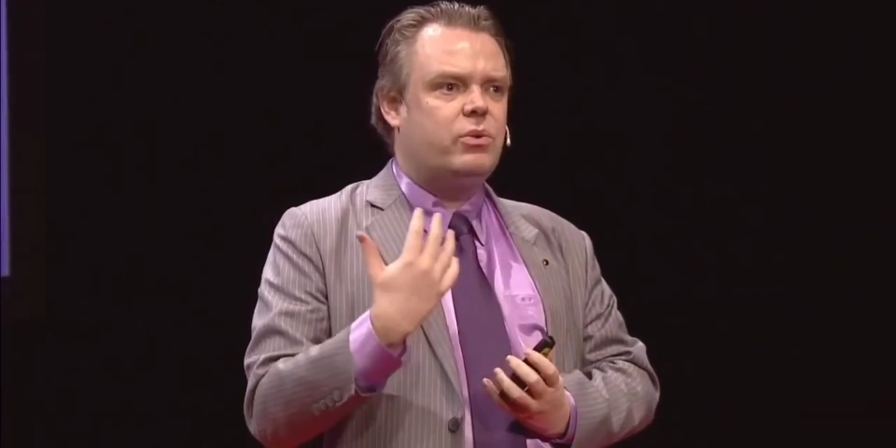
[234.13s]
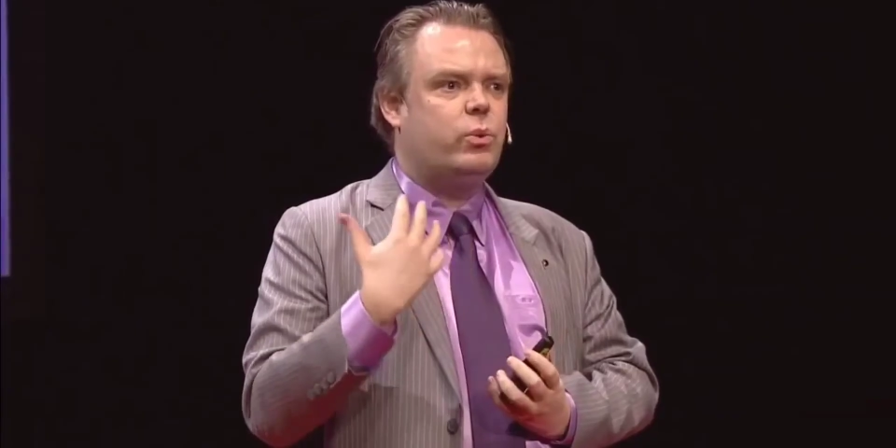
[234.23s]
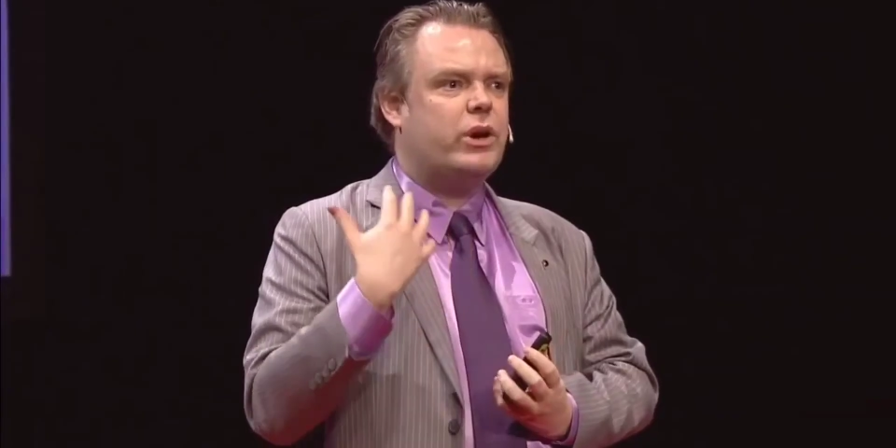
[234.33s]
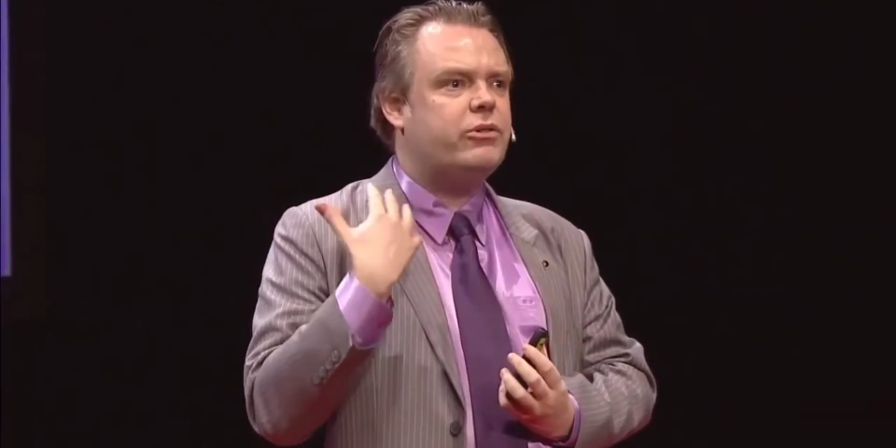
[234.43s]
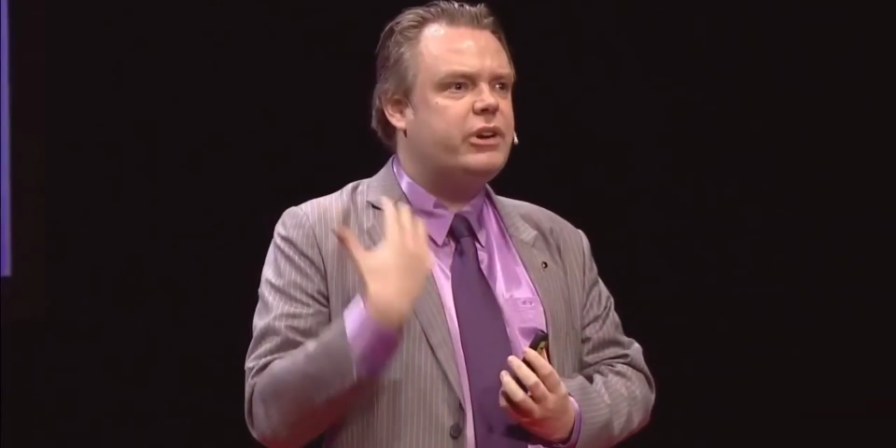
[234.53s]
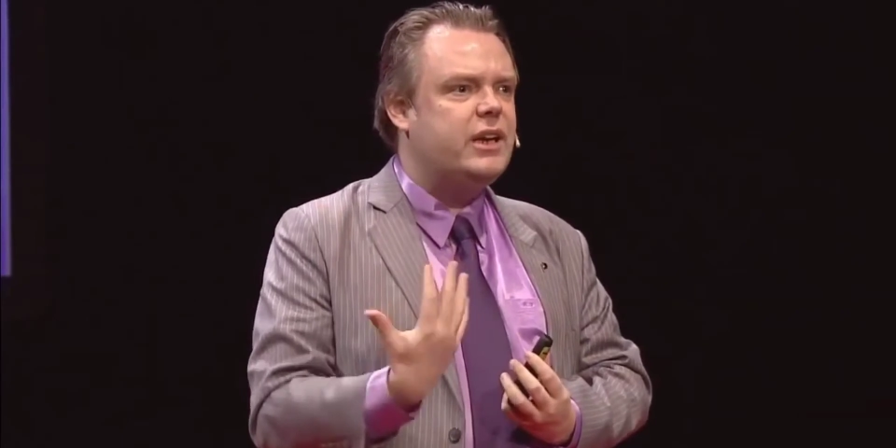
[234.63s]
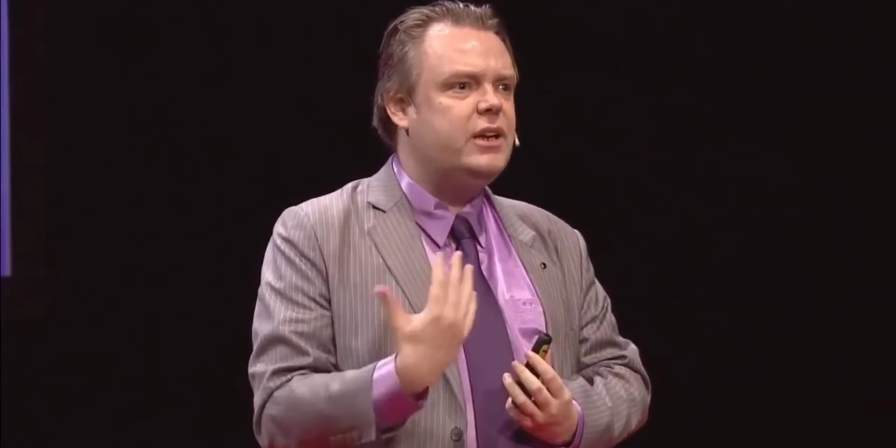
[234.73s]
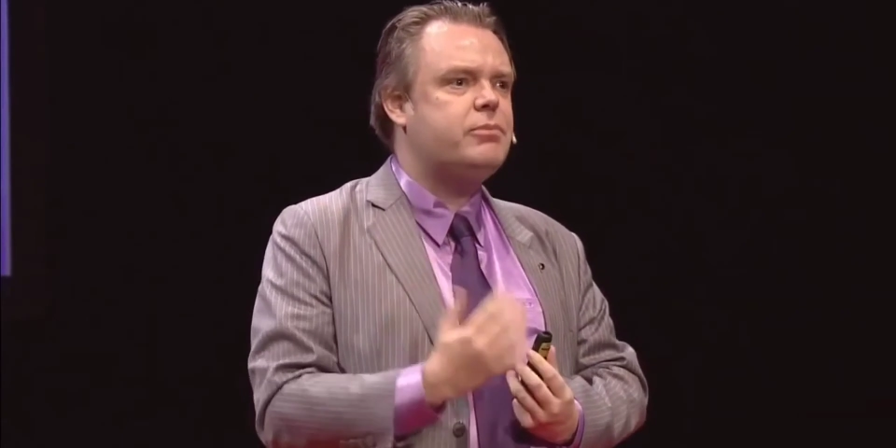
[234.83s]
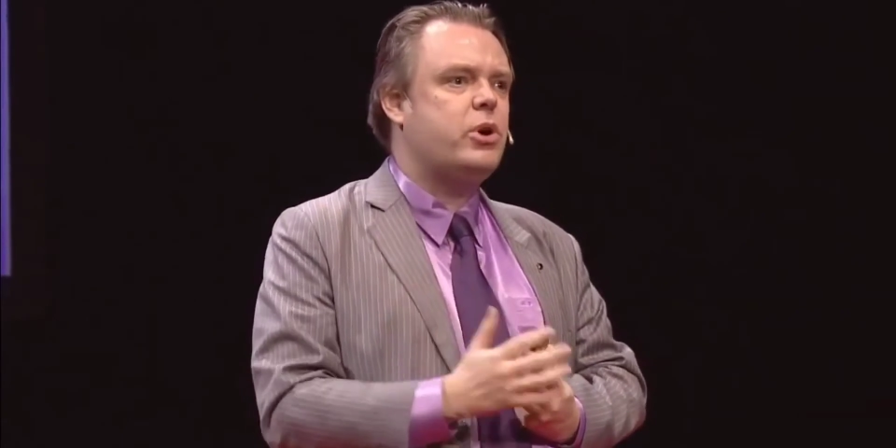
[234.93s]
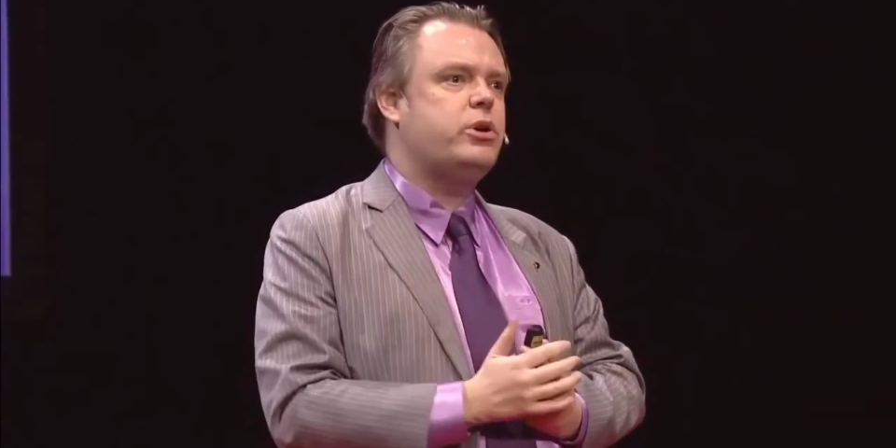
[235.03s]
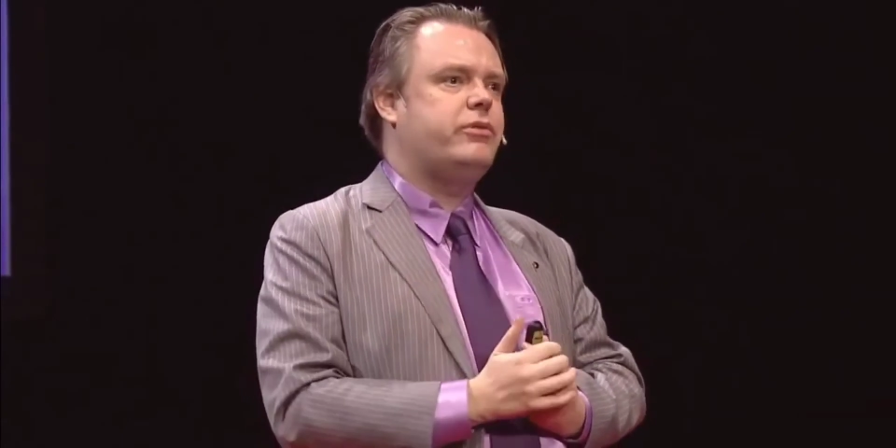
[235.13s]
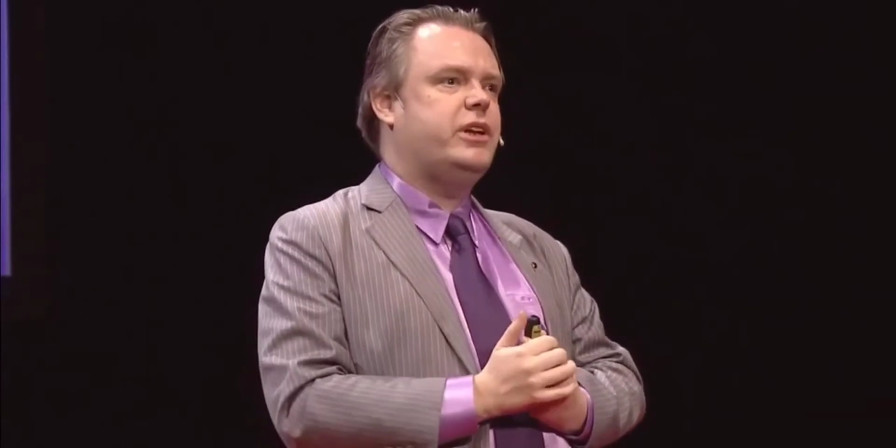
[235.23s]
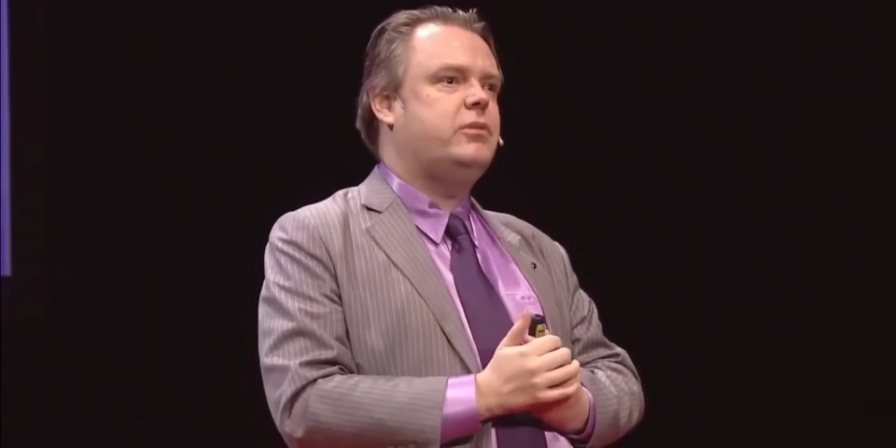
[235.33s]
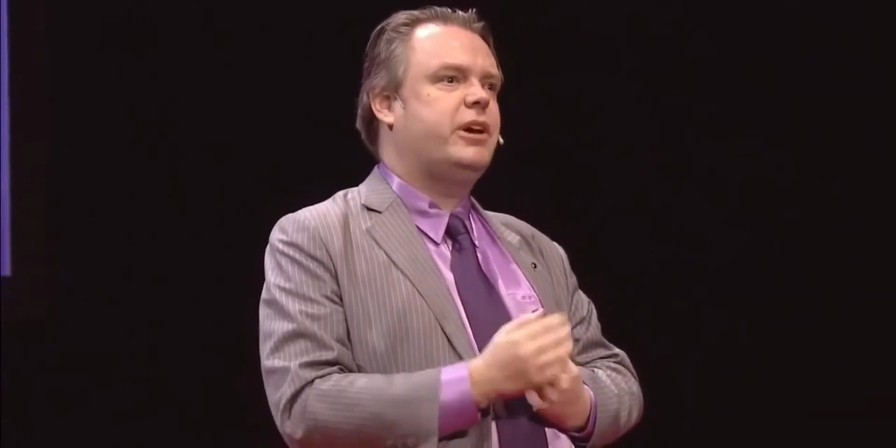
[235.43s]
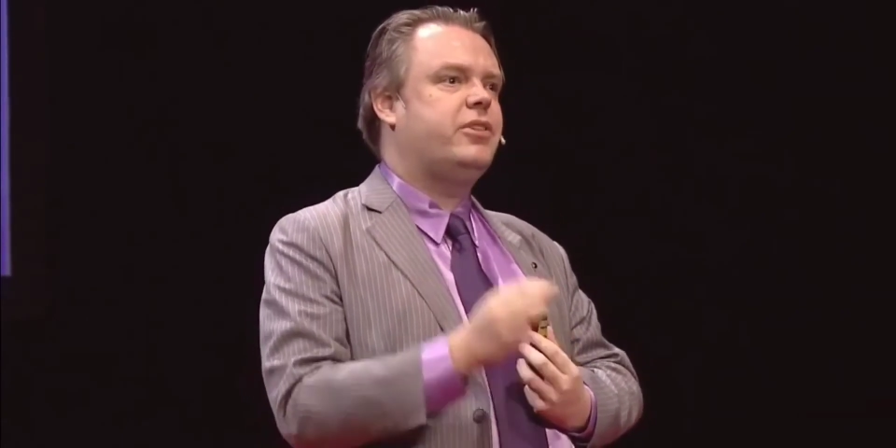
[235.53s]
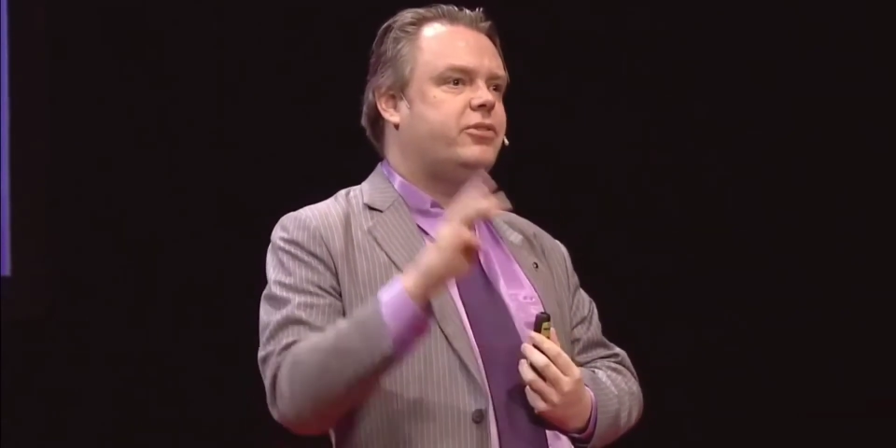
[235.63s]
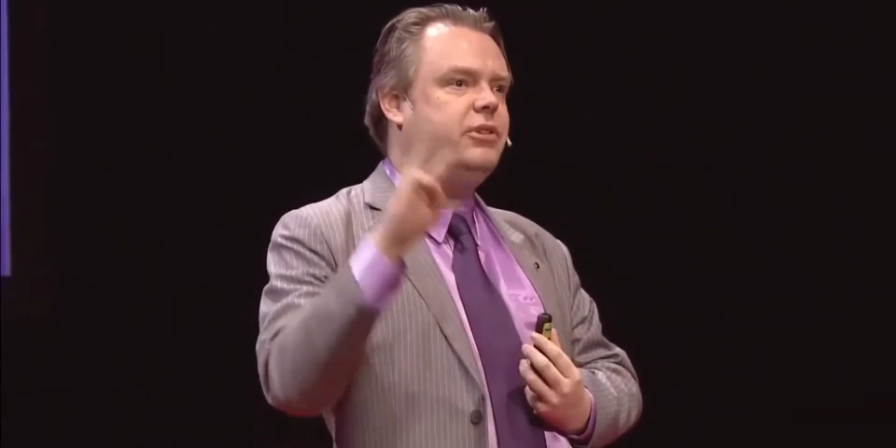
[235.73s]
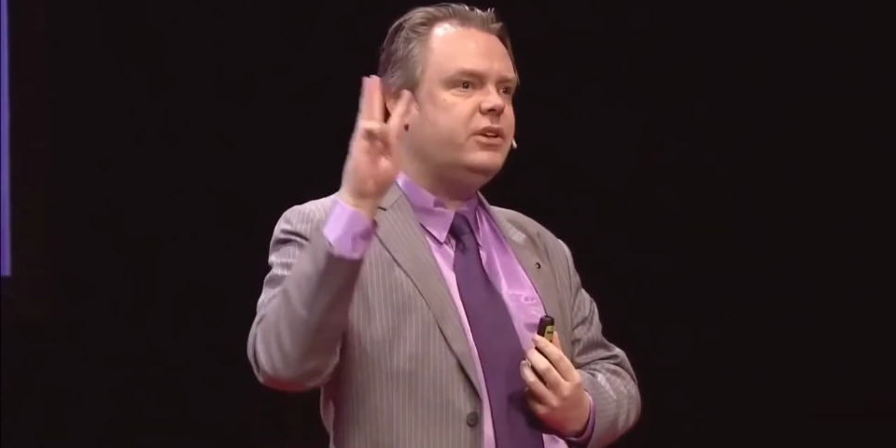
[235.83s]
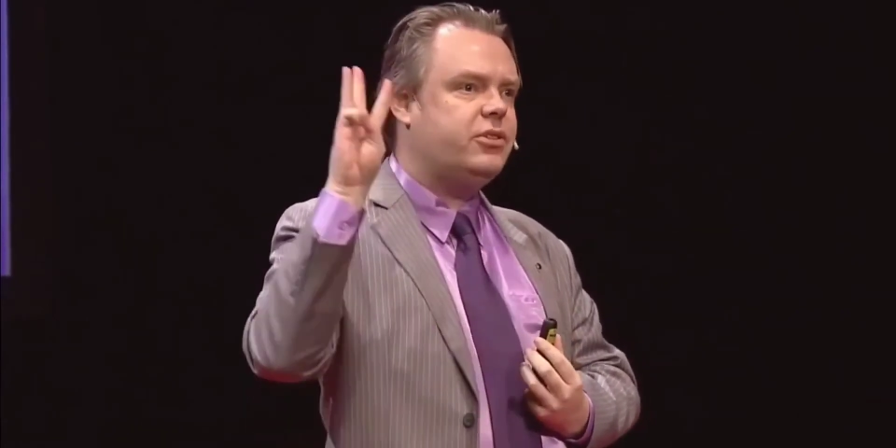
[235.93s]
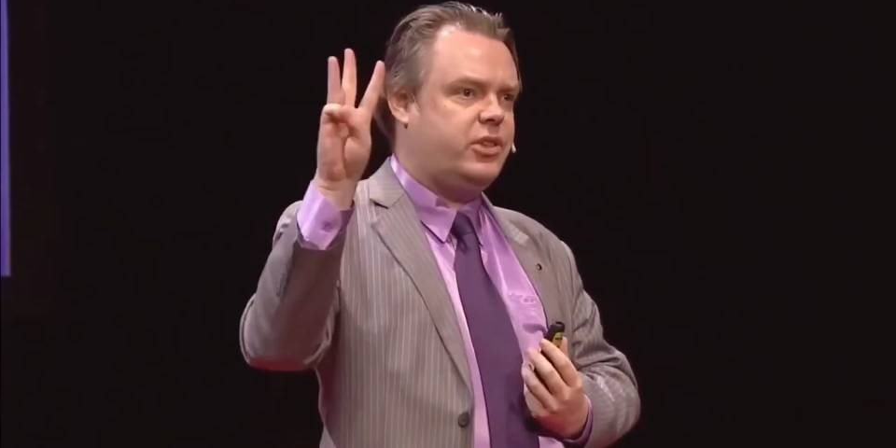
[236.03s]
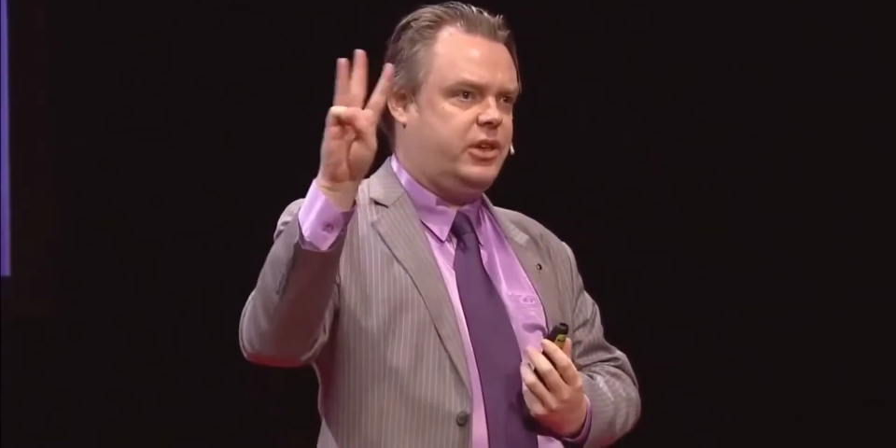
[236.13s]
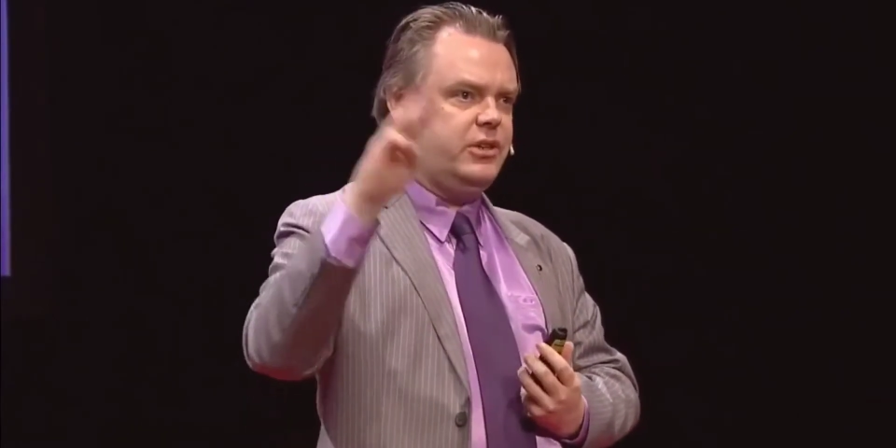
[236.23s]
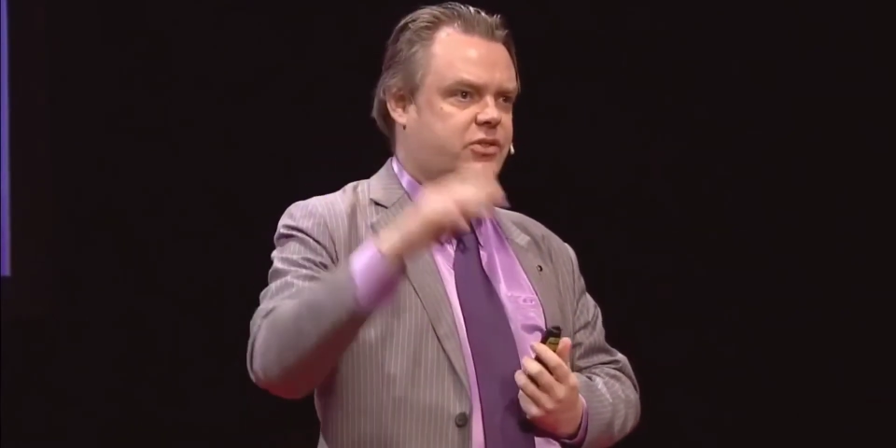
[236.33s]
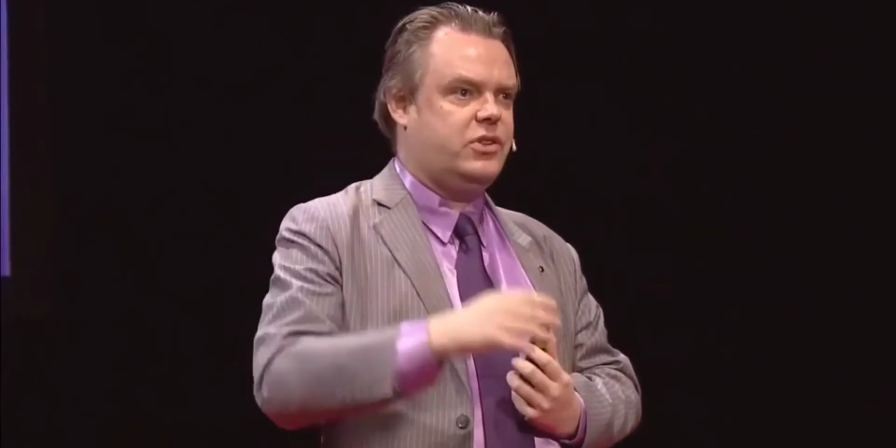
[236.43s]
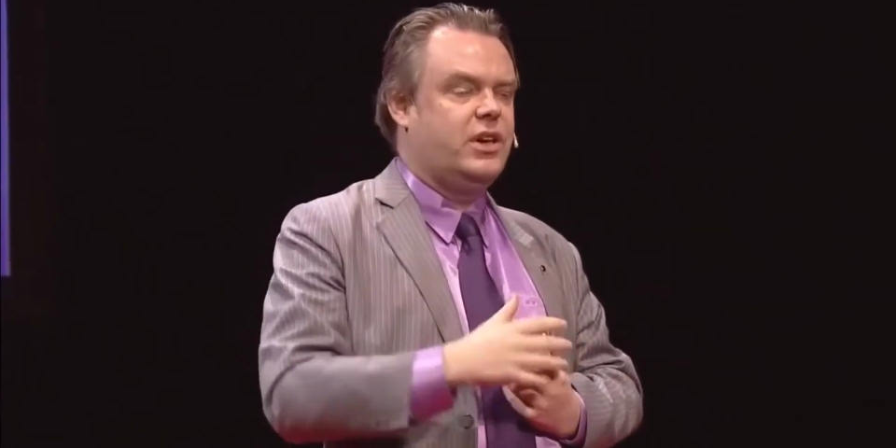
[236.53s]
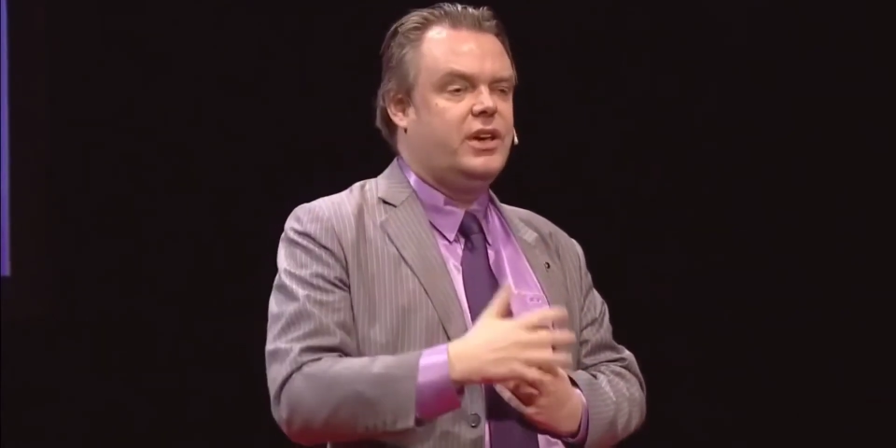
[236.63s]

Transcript: We're really motivated by 3 things